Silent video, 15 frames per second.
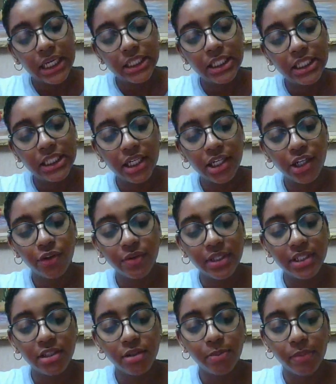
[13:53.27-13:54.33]
The
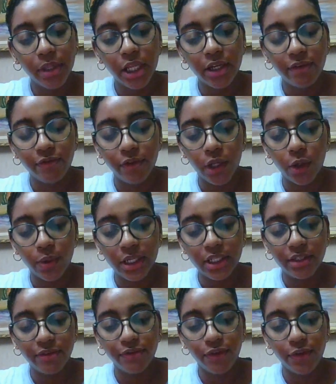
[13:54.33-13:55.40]
increased blood flow in
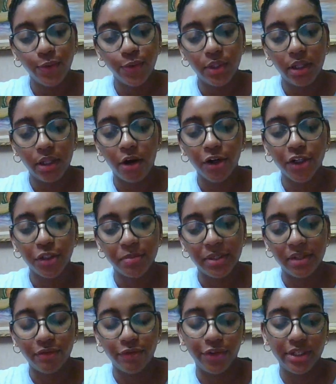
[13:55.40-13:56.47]
diffuse
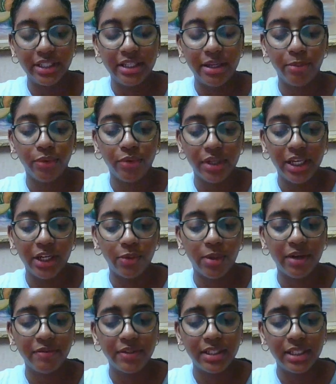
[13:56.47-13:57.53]
enlargement, for example in
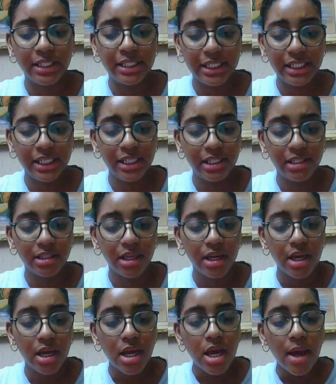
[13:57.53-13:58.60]
Graves' disease,
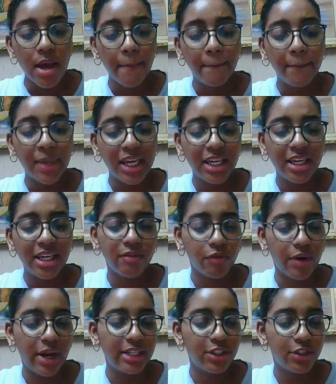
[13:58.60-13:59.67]
may give
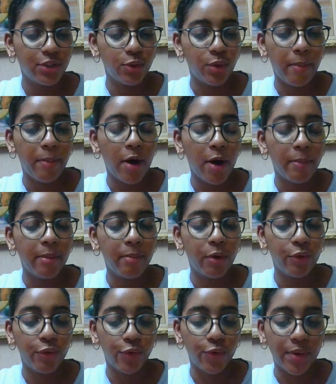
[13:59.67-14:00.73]
rise to a
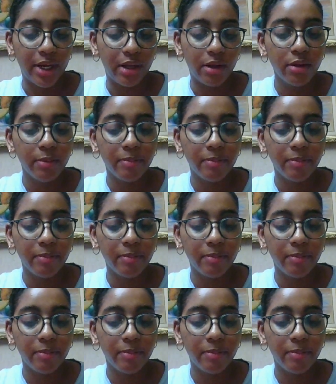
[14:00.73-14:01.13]
palpable thrill,